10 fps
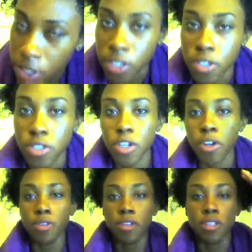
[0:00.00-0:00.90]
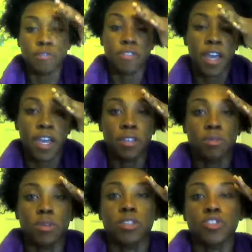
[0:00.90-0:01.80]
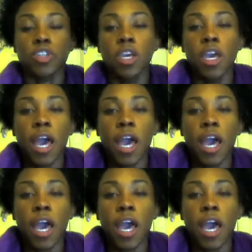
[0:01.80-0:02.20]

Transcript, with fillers: the curls aren't really defined, which